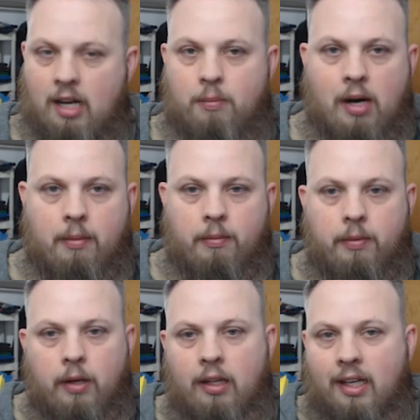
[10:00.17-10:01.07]
a problem.
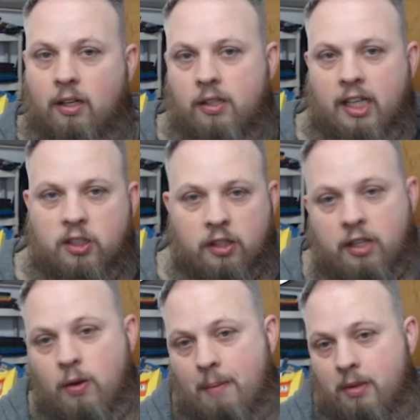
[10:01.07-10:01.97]
Unlike other decks that
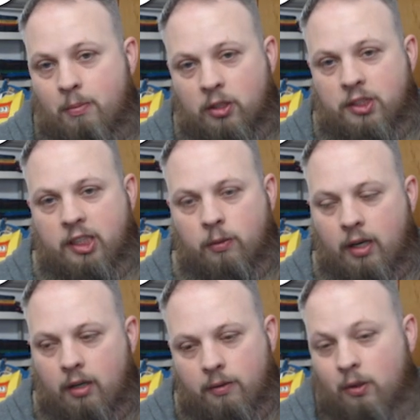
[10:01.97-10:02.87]
you happen to burst Secret
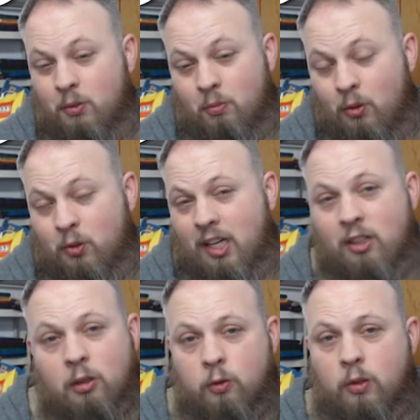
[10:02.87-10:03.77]
Rare, those most
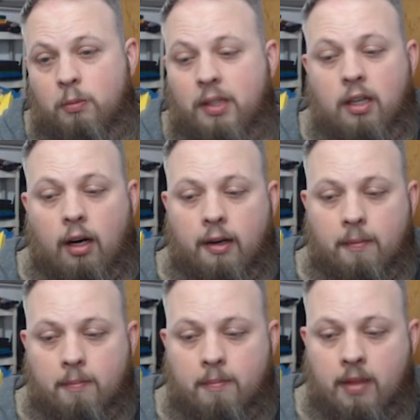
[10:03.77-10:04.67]
likely will be
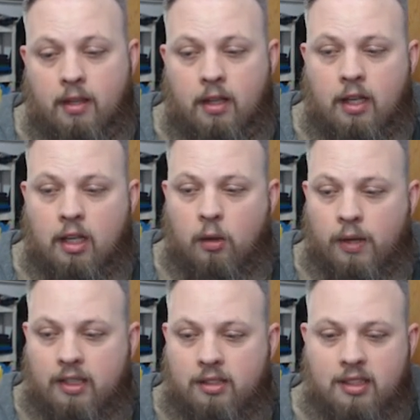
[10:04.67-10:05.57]
gone. Going
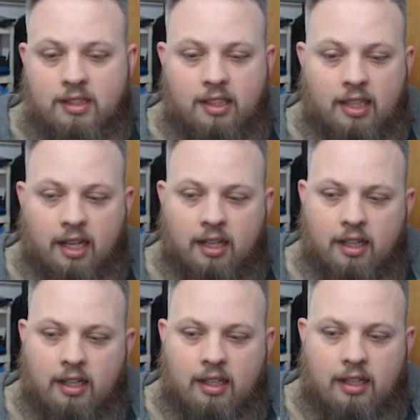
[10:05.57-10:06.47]
into the Z deck,
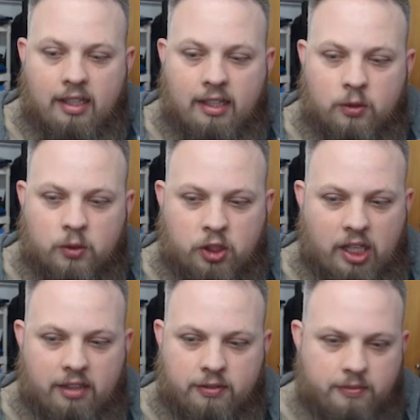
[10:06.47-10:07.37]
this was just
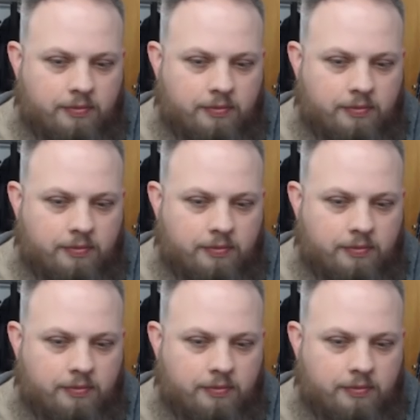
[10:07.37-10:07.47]
kind of